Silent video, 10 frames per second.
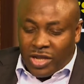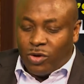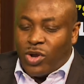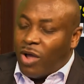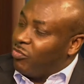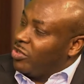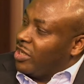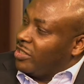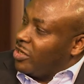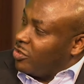They don't have
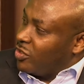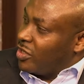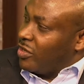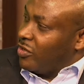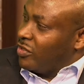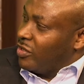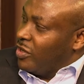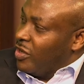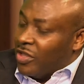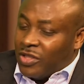presentation skills.
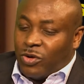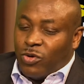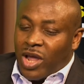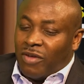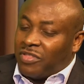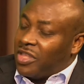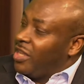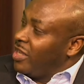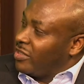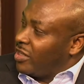They don't have
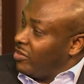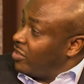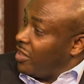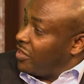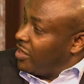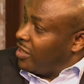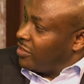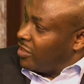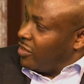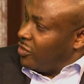critical
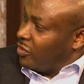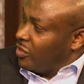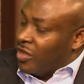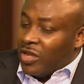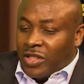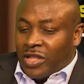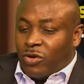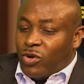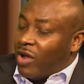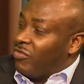thinking skills.
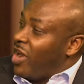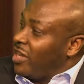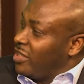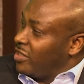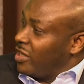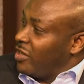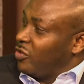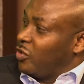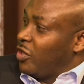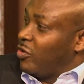They don't have writing
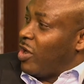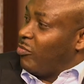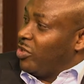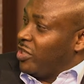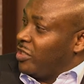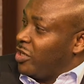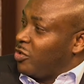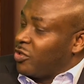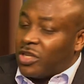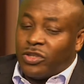skills. They don't have
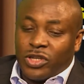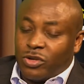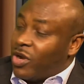presentation skills.